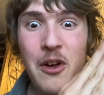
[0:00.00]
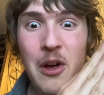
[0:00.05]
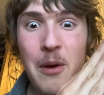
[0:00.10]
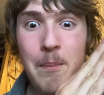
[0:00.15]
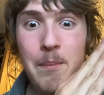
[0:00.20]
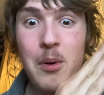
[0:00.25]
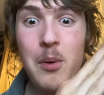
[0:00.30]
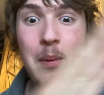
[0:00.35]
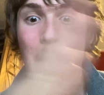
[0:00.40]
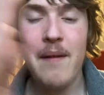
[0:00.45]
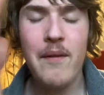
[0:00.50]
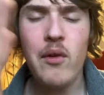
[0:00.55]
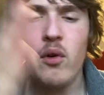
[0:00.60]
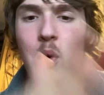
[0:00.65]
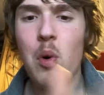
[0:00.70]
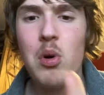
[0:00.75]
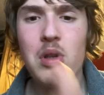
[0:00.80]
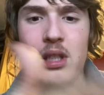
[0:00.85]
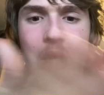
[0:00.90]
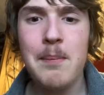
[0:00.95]
But with, of
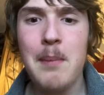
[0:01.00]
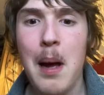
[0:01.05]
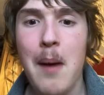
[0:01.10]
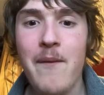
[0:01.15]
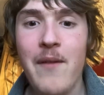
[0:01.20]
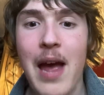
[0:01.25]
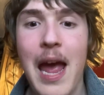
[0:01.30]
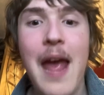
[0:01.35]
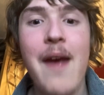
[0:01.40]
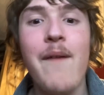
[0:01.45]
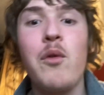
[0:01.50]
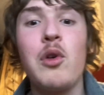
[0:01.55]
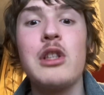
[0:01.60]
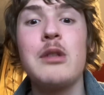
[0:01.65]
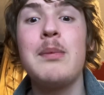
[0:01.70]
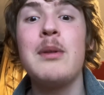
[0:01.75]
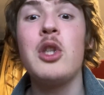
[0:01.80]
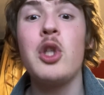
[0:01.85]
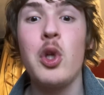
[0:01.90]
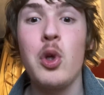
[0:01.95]
course, the map that everyone's
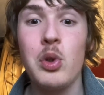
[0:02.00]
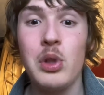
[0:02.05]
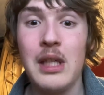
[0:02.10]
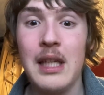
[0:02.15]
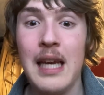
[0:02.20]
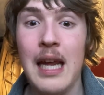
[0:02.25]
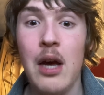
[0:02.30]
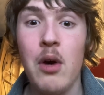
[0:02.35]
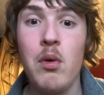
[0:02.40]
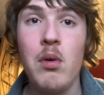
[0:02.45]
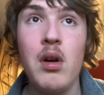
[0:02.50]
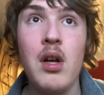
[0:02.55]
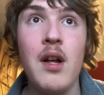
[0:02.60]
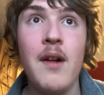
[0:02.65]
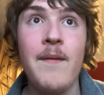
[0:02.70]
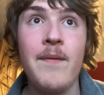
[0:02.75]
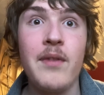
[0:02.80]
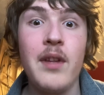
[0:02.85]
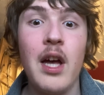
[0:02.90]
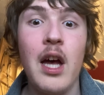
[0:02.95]
been using now.
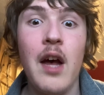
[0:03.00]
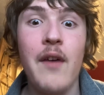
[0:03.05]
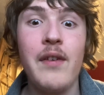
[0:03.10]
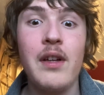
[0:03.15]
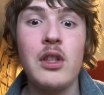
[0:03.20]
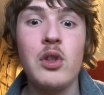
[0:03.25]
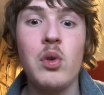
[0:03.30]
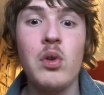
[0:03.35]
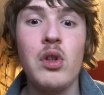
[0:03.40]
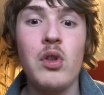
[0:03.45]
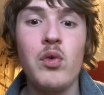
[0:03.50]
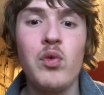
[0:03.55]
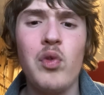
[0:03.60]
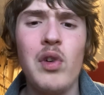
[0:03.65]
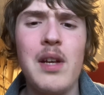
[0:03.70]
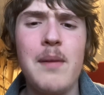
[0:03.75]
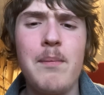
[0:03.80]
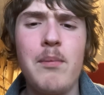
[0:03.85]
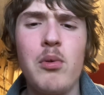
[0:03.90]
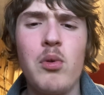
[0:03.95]
I think it's called the
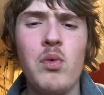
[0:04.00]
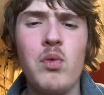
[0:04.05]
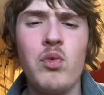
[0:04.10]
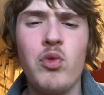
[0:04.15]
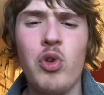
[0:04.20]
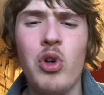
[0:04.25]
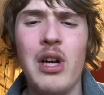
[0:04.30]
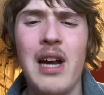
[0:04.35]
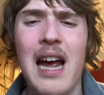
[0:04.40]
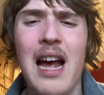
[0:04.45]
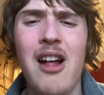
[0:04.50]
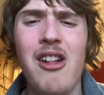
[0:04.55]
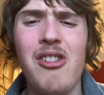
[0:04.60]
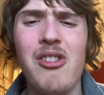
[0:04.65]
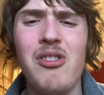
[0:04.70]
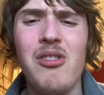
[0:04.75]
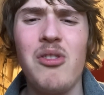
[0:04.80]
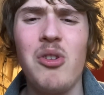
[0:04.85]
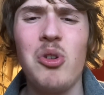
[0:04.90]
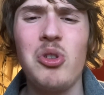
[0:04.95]
Reboot
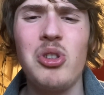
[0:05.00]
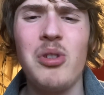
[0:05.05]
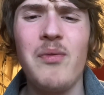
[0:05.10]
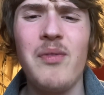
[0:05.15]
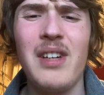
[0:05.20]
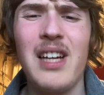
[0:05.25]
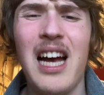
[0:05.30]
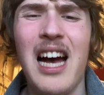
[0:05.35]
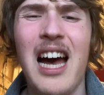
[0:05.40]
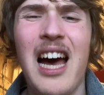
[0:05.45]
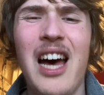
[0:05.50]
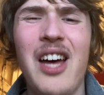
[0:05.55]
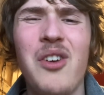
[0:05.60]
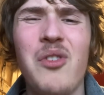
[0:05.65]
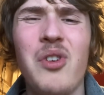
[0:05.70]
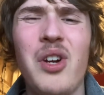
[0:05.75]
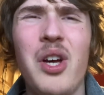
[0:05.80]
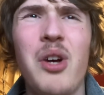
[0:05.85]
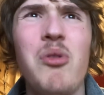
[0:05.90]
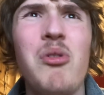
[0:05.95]
Royale or something. I, I
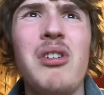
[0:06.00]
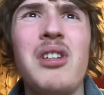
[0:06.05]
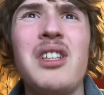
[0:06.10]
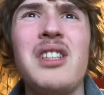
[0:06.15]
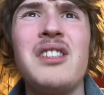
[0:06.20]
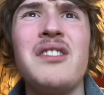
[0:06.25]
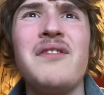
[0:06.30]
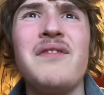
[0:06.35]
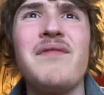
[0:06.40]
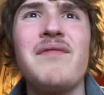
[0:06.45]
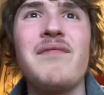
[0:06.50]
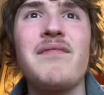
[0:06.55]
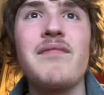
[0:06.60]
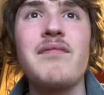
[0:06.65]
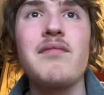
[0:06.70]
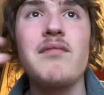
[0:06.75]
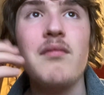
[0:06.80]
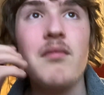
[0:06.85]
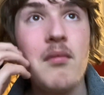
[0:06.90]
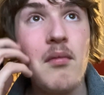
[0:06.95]
don't know.
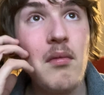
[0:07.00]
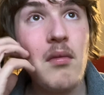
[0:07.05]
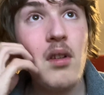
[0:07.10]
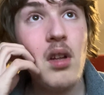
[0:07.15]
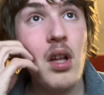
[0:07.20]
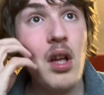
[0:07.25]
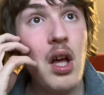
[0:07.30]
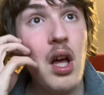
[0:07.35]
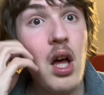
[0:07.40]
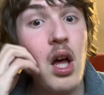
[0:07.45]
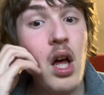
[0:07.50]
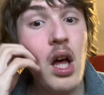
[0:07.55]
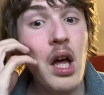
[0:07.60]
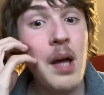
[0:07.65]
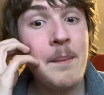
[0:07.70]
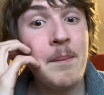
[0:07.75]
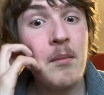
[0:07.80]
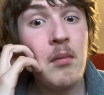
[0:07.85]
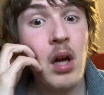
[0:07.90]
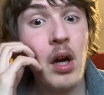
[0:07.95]

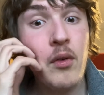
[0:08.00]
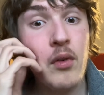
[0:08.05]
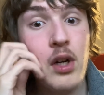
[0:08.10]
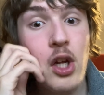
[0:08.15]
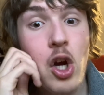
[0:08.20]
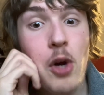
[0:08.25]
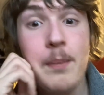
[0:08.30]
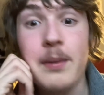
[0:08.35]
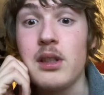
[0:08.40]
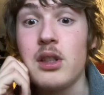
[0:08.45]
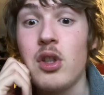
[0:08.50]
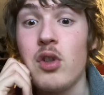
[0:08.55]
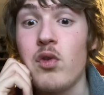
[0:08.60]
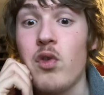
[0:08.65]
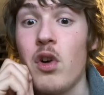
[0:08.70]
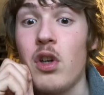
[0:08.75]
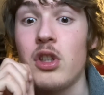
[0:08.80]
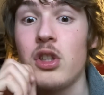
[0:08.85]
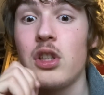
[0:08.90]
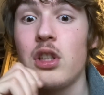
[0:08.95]
Um, I really hope it still
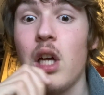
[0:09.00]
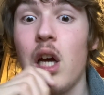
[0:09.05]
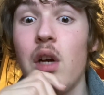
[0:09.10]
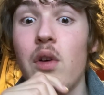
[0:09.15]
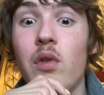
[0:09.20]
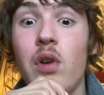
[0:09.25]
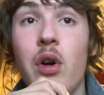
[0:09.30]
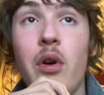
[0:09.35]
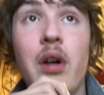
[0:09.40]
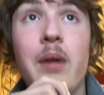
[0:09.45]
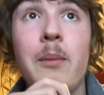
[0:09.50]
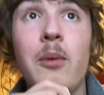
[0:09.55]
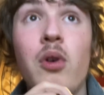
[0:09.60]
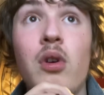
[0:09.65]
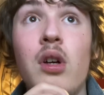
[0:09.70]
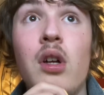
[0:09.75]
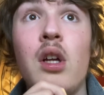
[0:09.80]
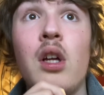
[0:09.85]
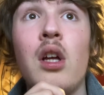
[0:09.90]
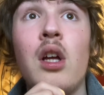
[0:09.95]
runs because I don't know anymore.
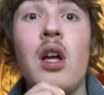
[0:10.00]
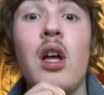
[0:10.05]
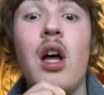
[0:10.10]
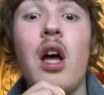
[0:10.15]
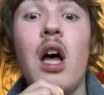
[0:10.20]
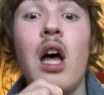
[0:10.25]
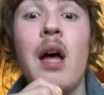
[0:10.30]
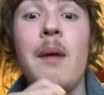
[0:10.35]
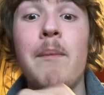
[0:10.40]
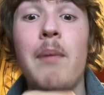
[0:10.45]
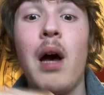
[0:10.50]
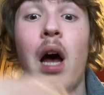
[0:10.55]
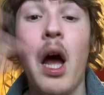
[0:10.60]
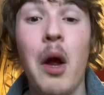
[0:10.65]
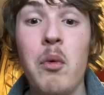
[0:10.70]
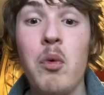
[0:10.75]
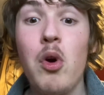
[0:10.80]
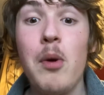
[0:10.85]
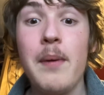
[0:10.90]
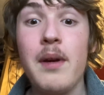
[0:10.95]
Uh, but I
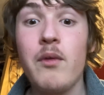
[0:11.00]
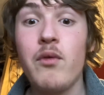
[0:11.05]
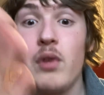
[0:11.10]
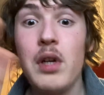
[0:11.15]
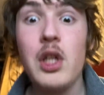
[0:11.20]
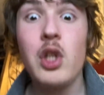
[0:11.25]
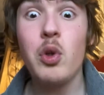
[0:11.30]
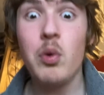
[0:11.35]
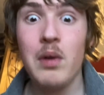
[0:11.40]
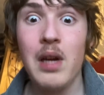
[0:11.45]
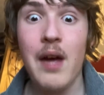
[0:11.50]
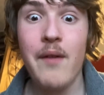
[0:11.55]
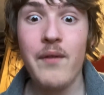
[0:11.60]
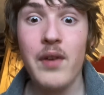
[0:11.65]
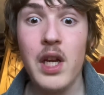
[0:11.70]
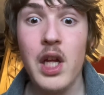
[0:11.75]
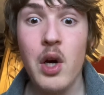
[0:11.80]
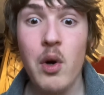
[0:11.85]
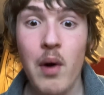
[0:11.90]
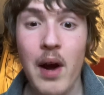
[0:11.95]
will be redoing that
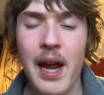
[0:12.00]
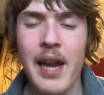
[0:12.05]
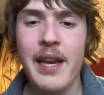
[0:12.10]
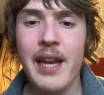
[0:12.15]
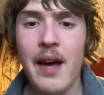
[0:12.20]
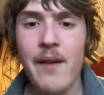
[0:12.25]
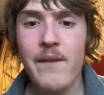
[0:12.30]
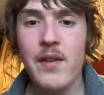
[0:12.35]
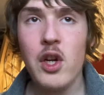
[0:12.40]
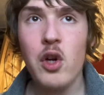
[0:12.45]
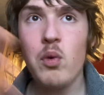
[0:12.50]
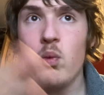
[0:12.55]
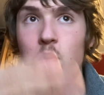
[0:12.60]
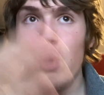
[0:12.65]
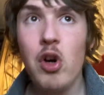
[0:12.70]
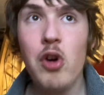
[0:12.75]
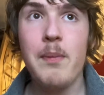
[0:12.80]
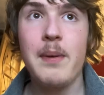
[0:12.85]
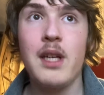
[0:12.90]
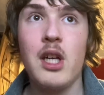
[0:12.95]
video and that video
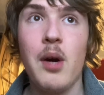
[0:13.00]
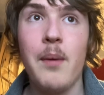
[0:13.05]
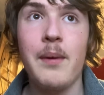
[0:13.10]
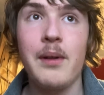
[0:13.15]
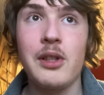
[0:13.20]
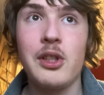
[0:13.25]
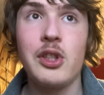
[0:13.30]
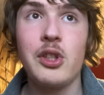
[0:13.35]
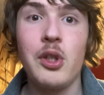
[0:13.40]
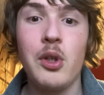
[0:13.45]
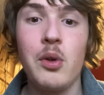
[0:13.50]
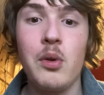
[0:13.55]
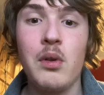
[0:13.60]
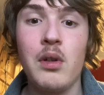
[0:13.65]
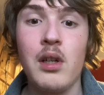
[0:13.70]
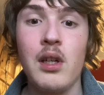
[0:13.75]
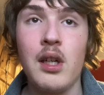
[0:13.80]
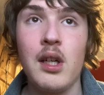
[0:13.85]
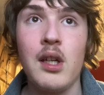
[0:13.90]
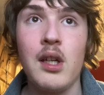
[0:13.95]
will be coming soon.